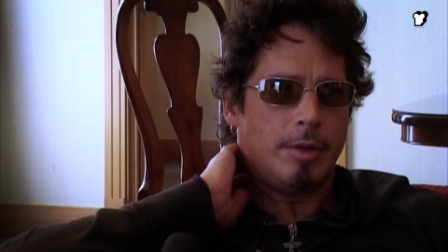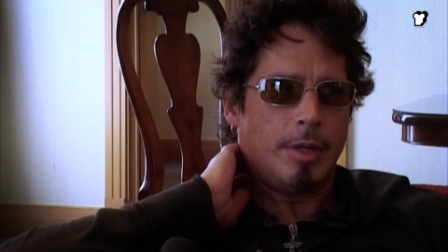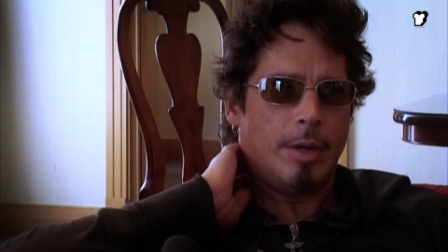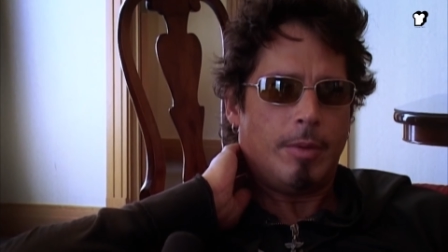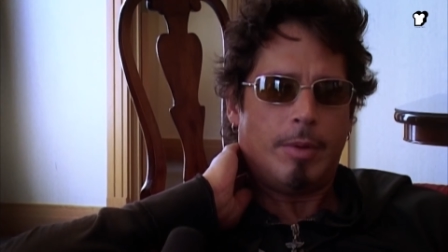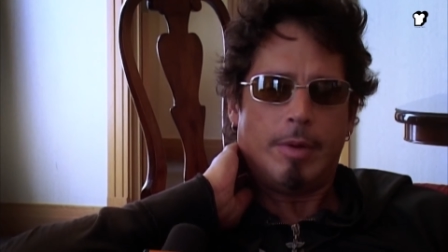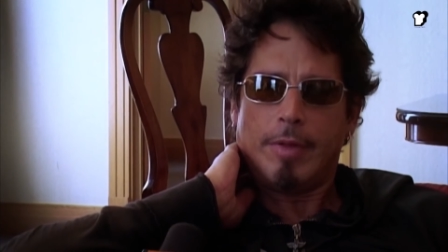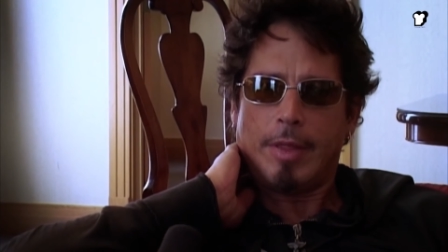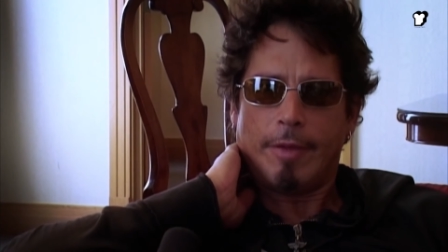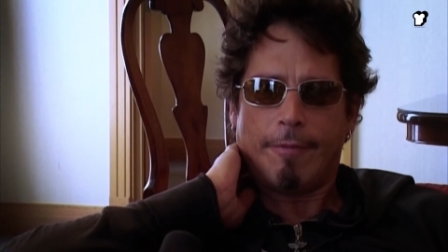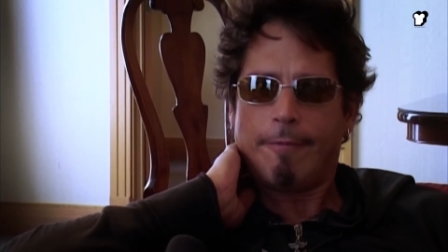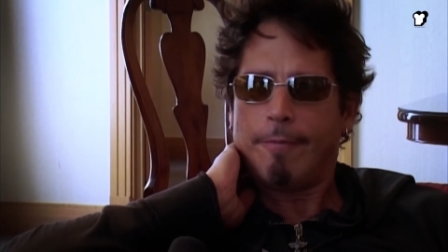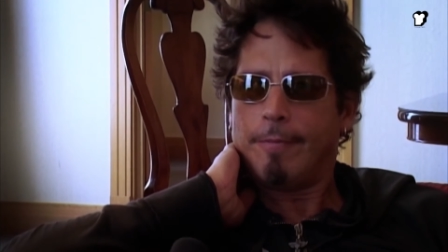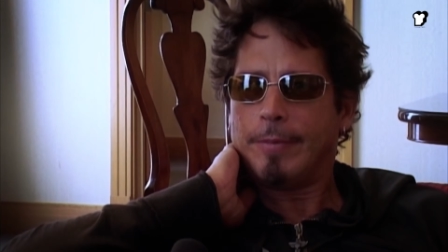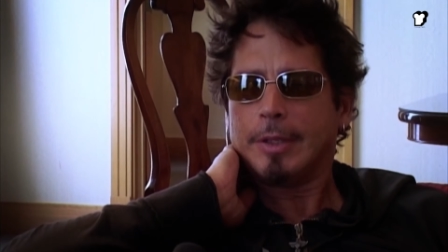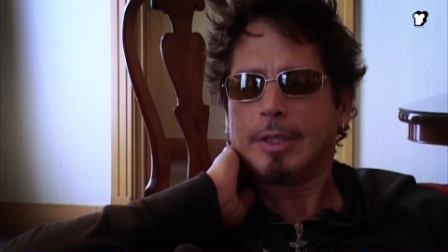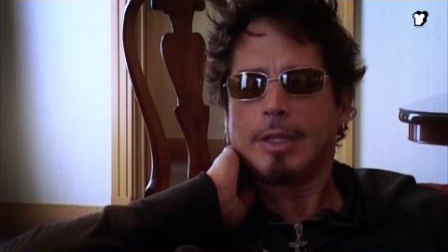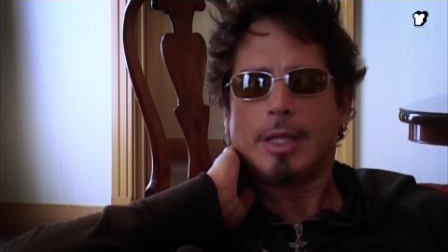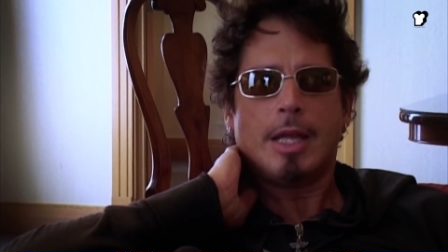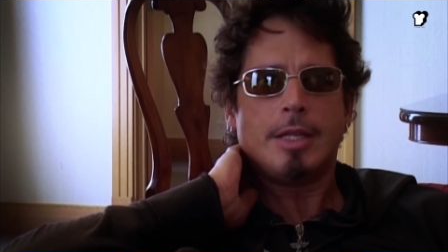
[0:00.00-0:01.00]
okay, whatever the
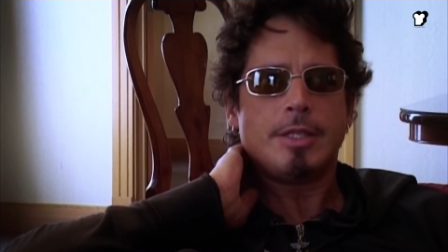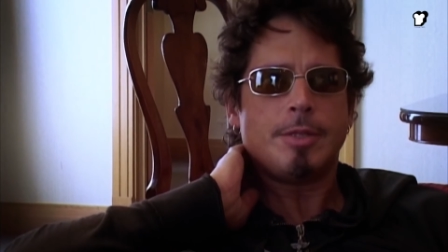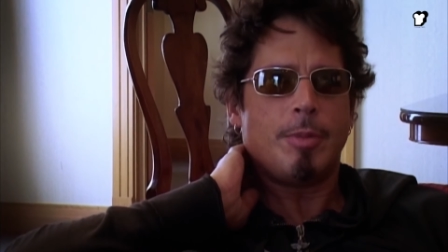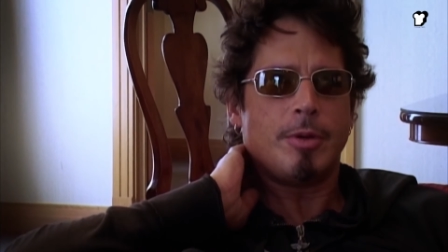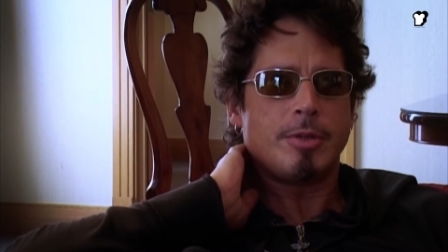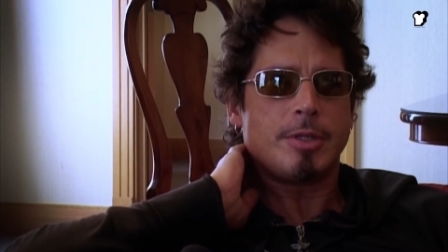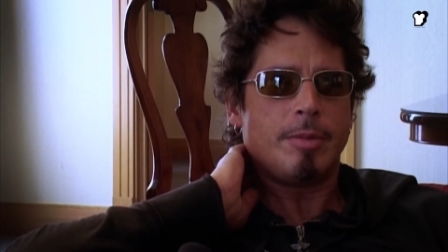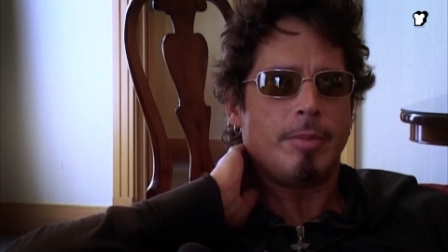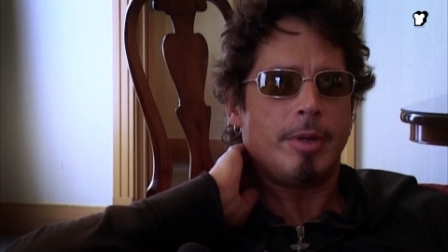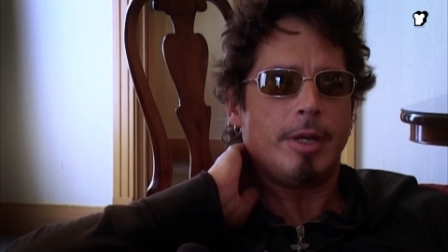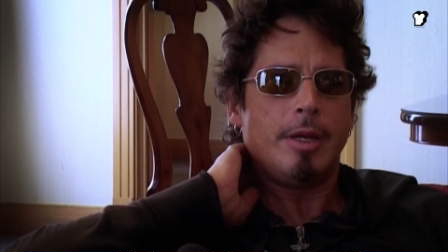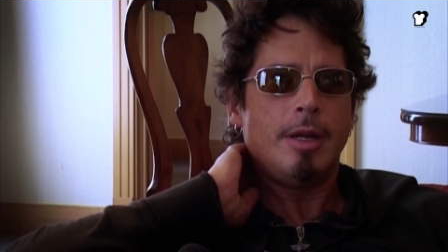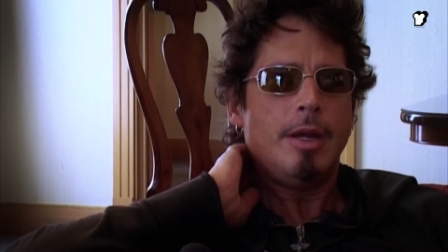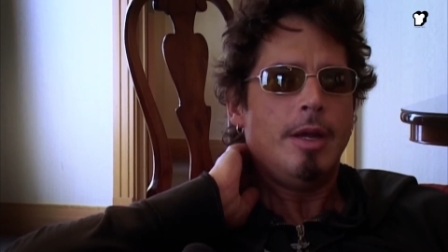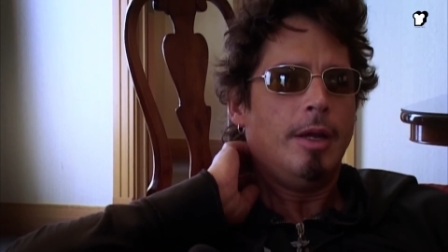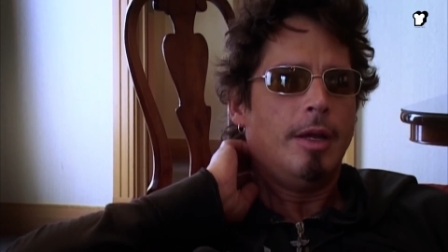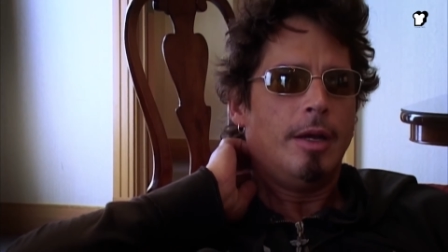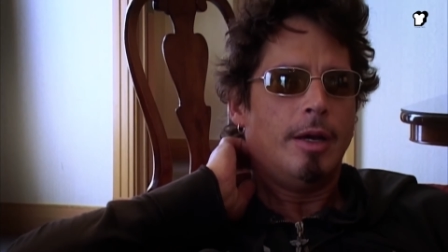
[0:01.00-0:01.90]
that's supposed to mean.